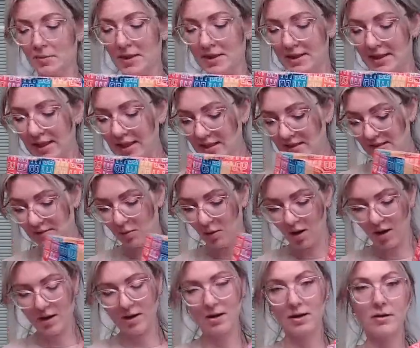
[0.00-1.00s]
but this
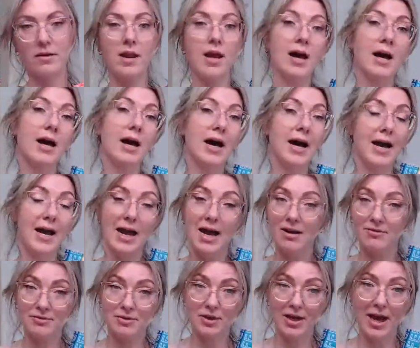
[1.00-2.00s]
one I
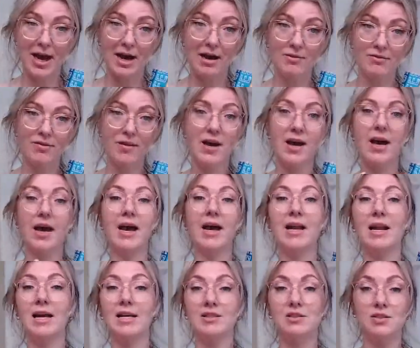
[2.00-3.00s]
have to have.
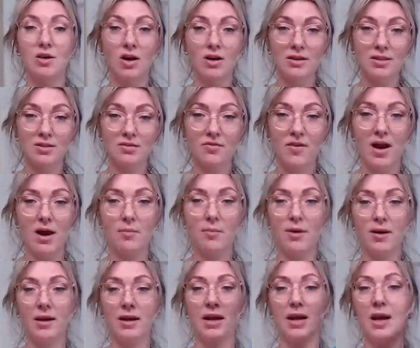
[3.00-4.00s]
And I saw this
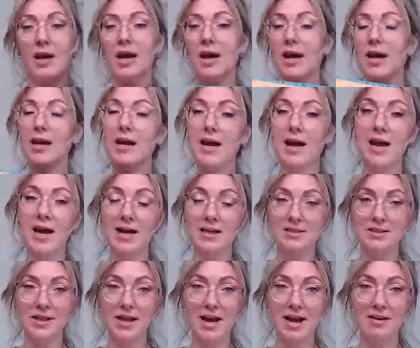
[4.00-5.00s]
fabric and I had
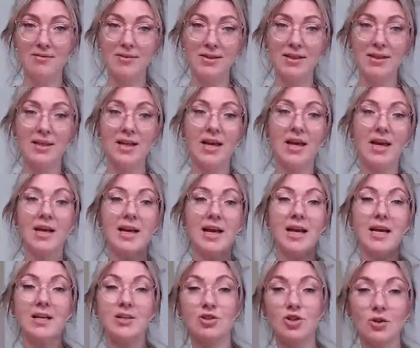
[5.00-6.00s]
to have it
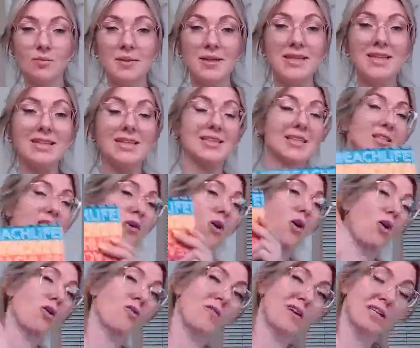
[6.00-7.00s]
in Germany, this is
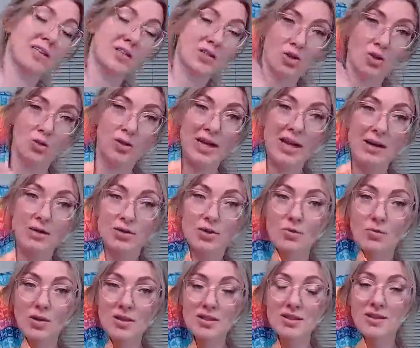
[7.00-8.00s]
already sold out. So
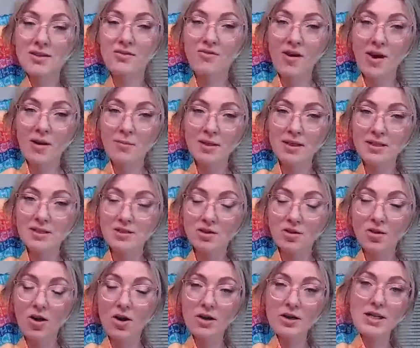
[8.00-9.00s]
once this fabric is
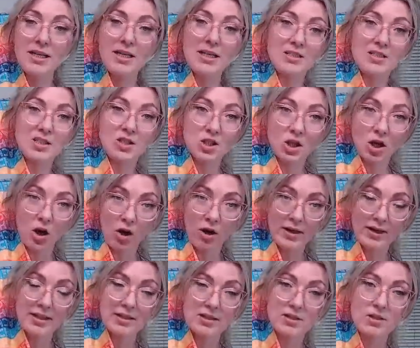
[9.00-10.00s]
gone, it's
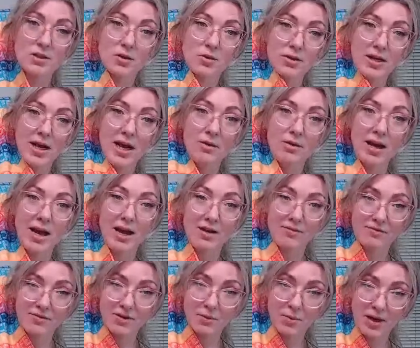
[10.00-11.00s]
gone. It's sold out
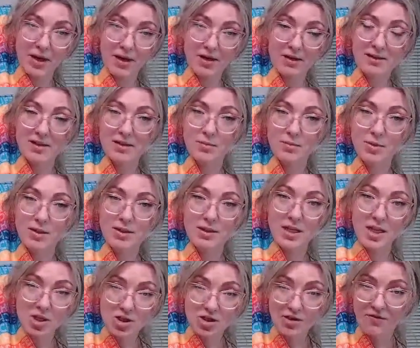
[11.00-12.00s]
everywhere. This was
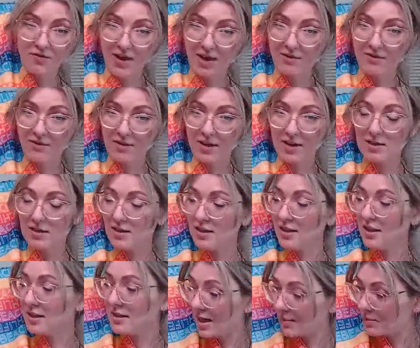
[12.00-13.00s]
such a favorite.
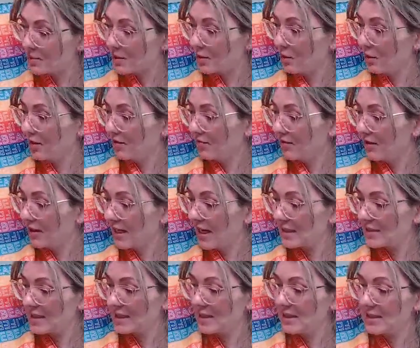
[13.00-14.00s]
It's absolutely
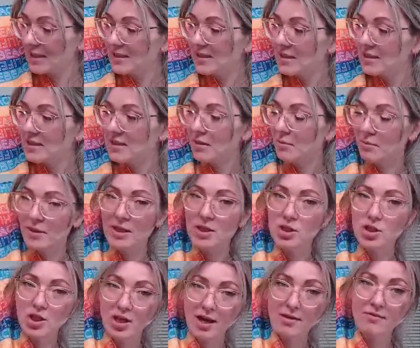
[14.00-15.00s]
fantastic. This is the
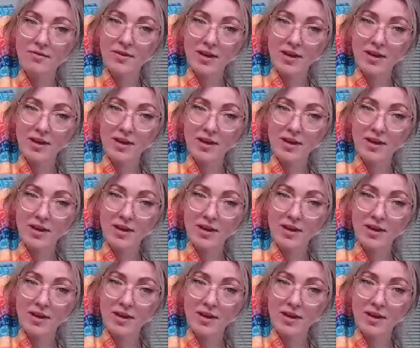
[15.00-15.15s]
Beach Life